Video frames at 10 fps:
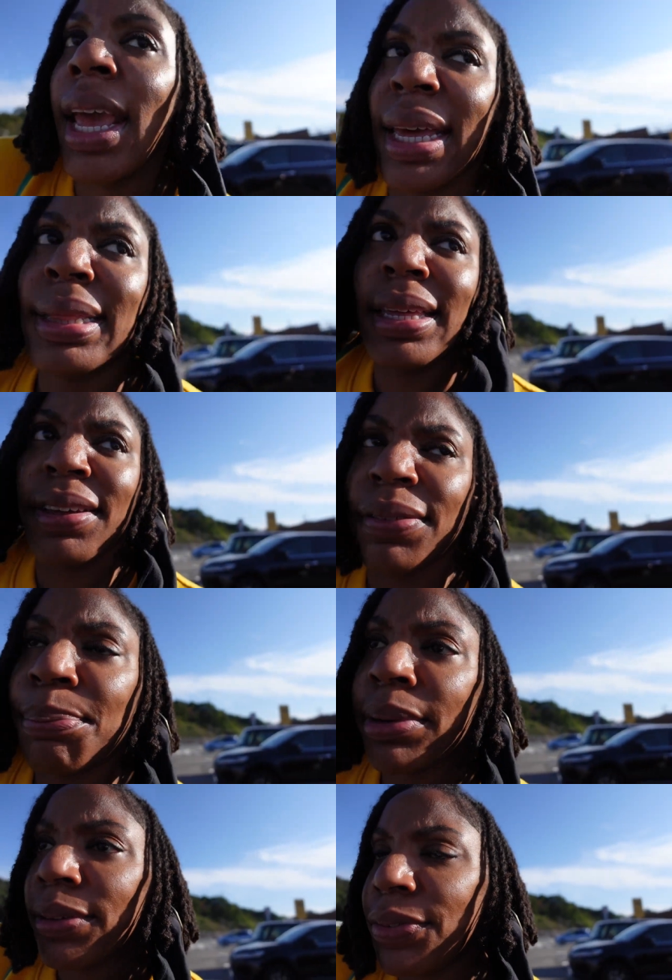It's getting
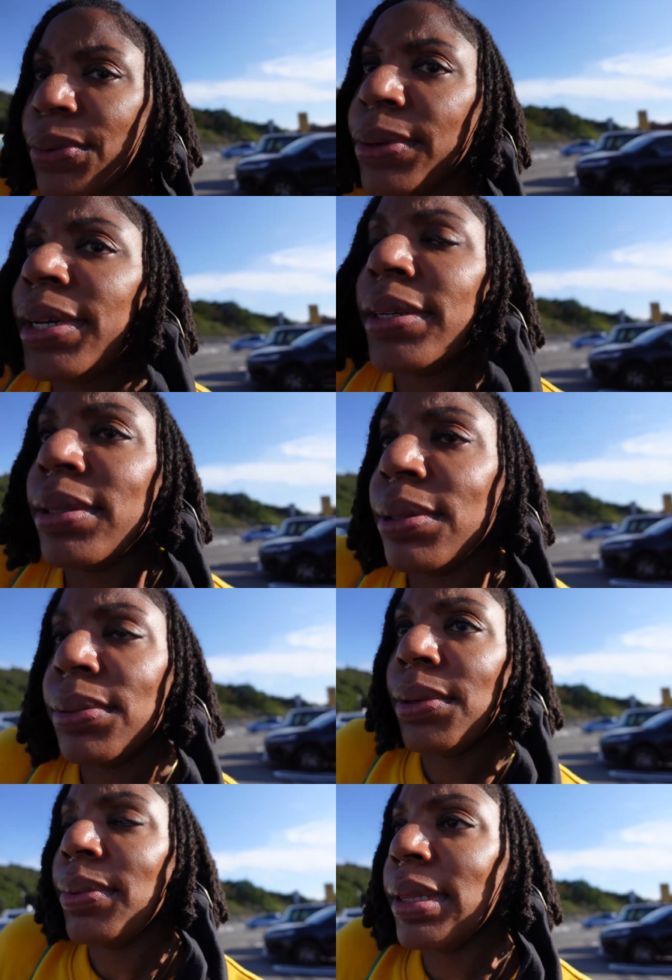pretty full here
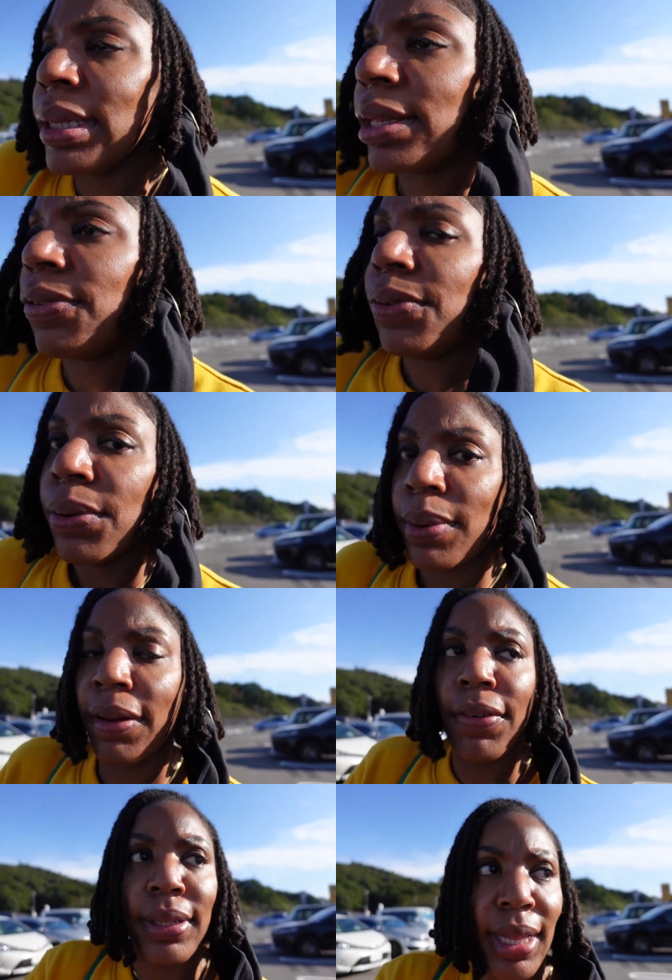too. It wasn't this full when I
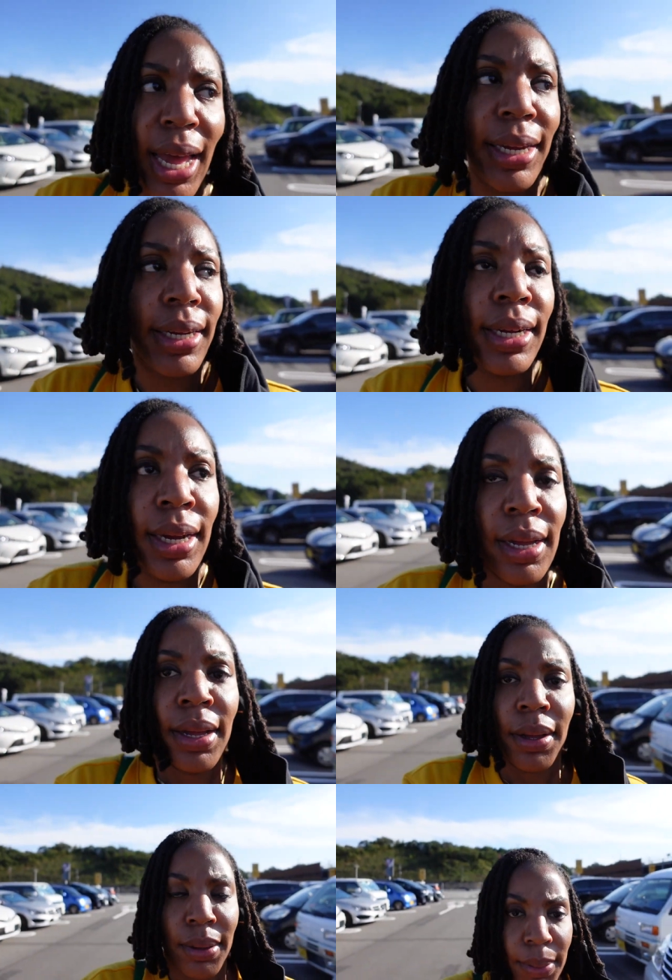first got here,
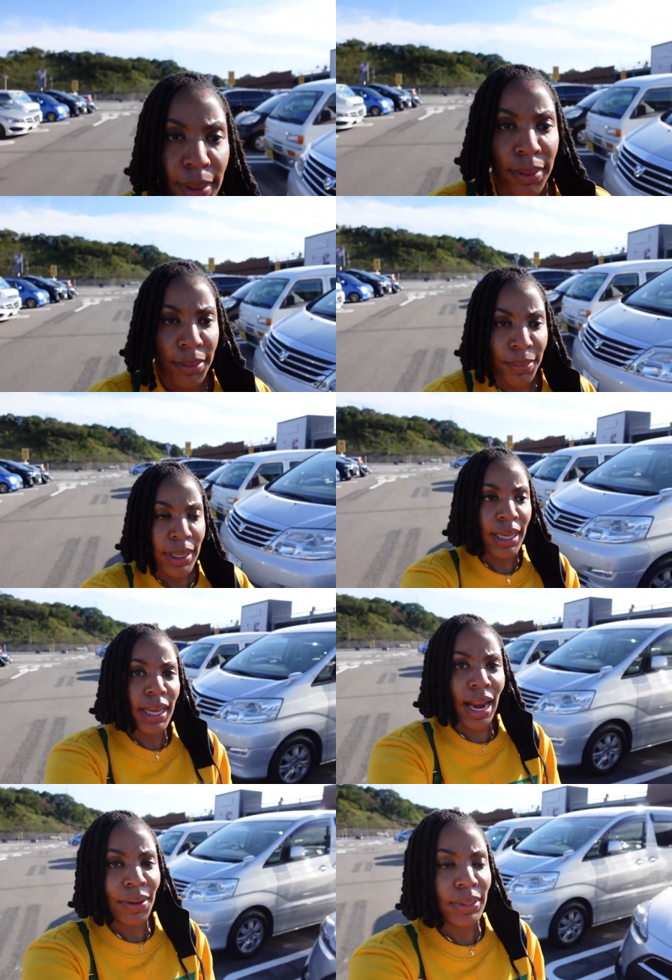
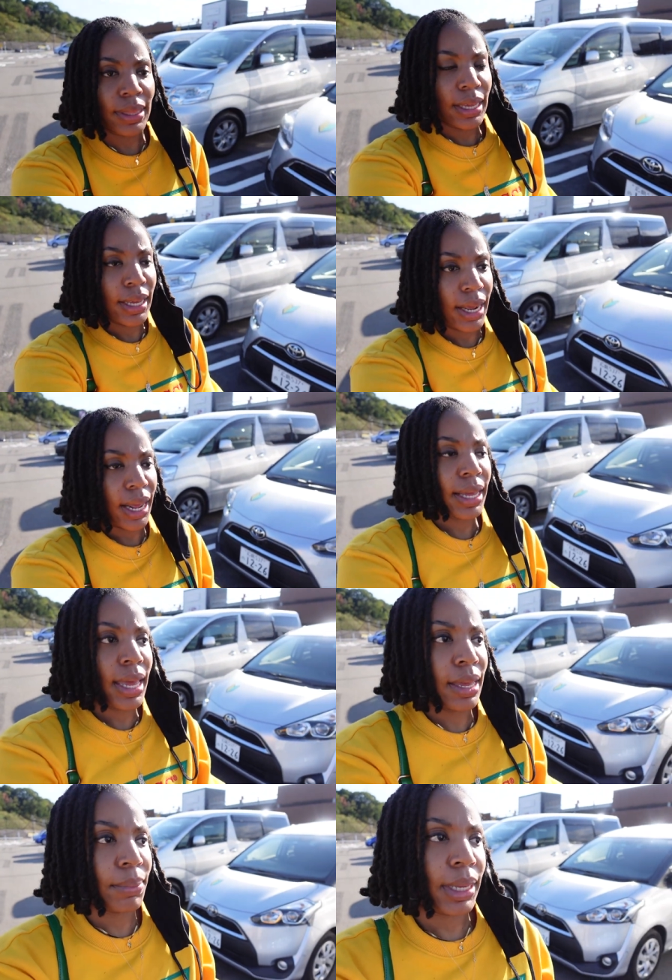and I was thinking that I
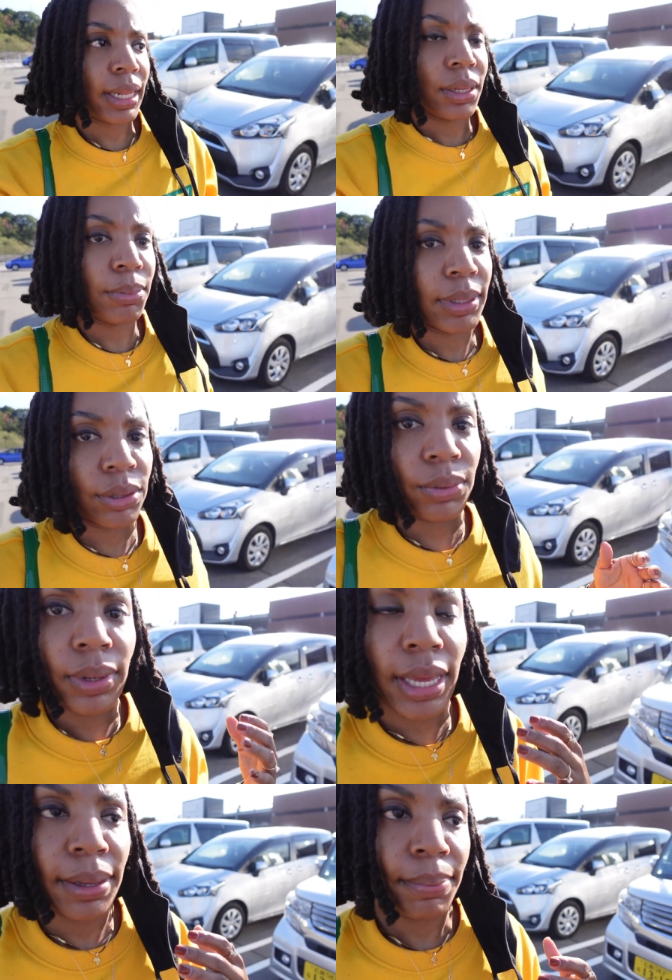came like a little bit too
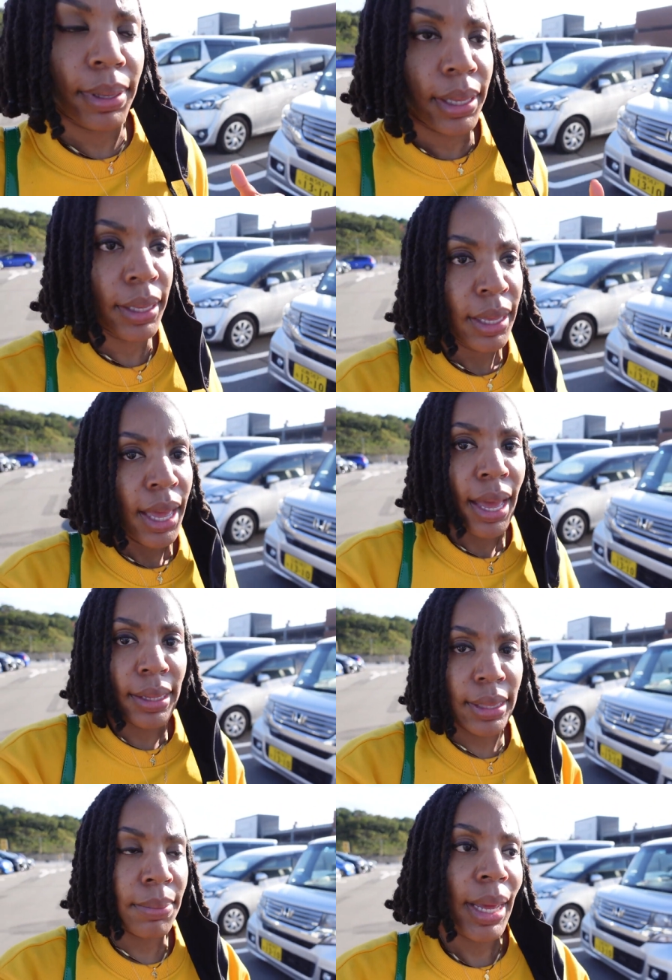late, but
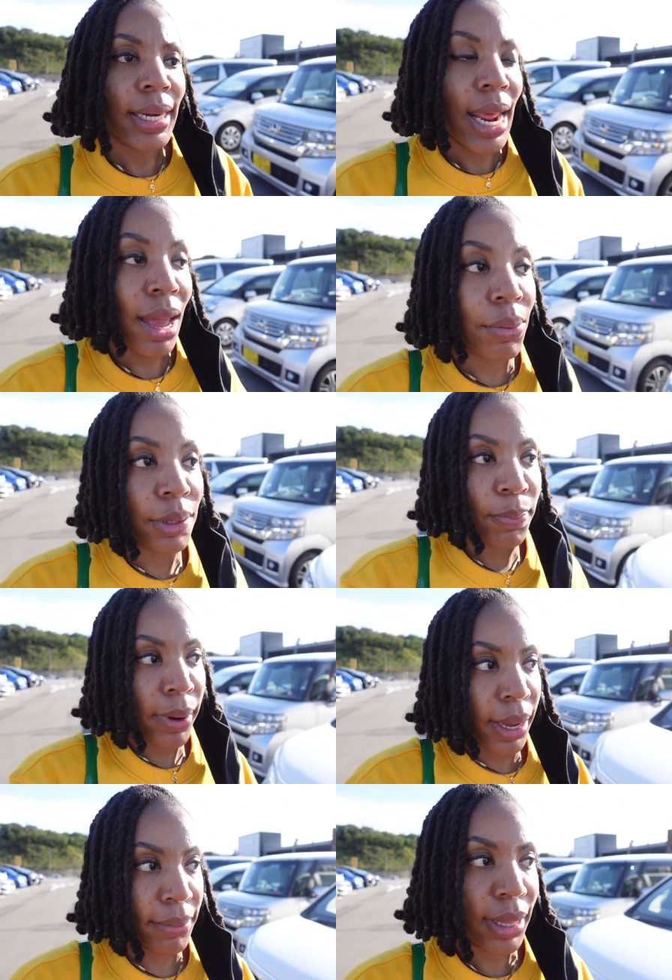it seemed like now it's
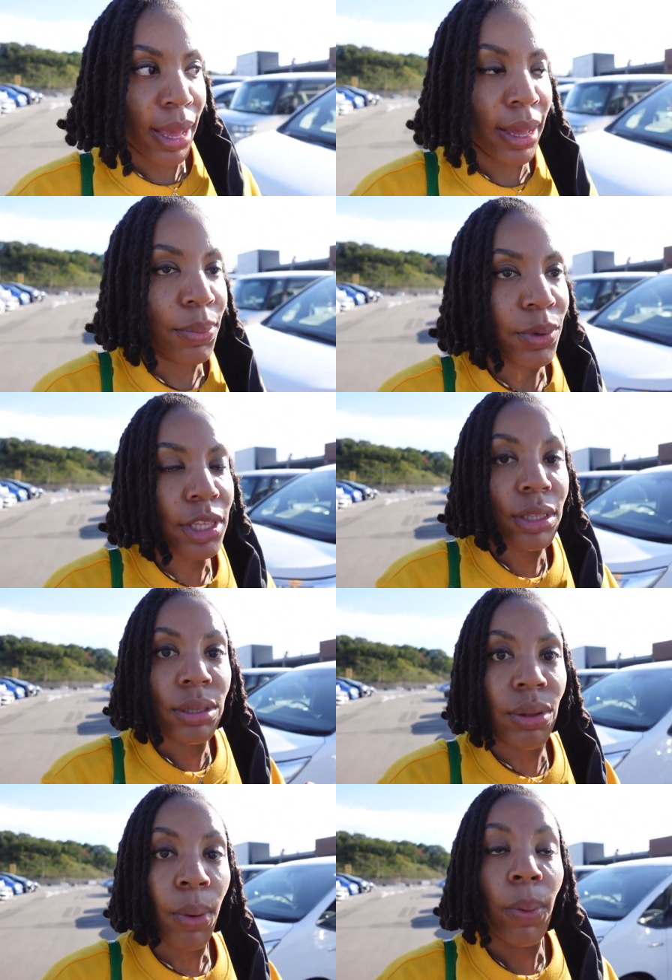prime time, which is
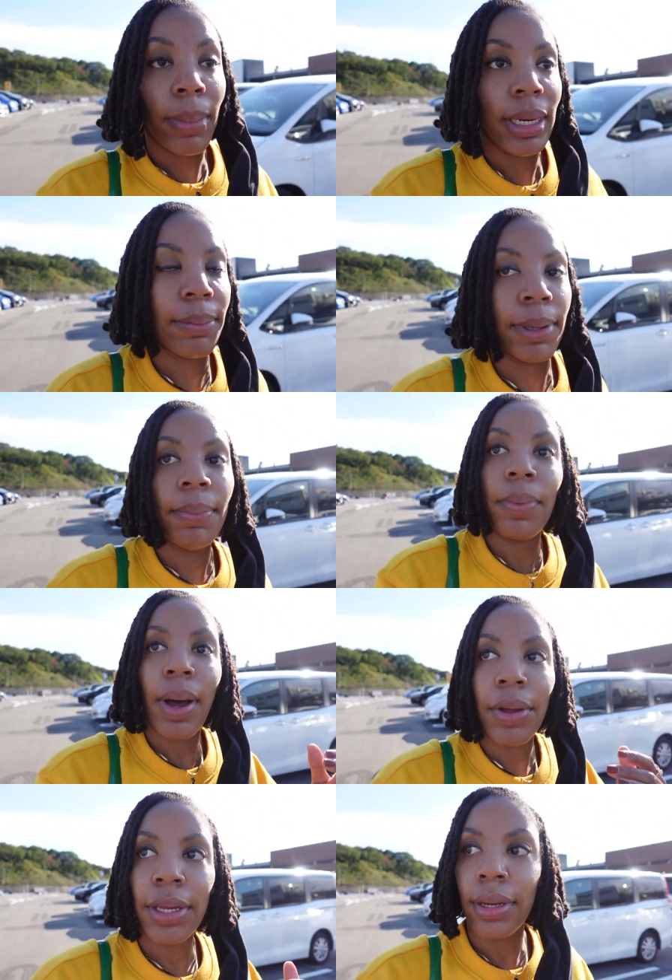so many people
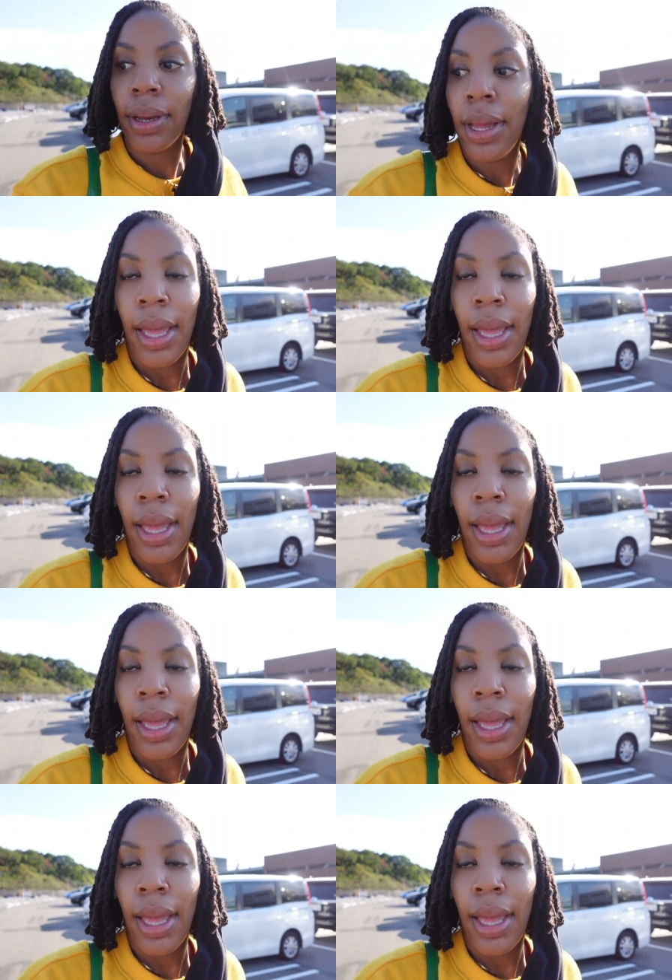out here.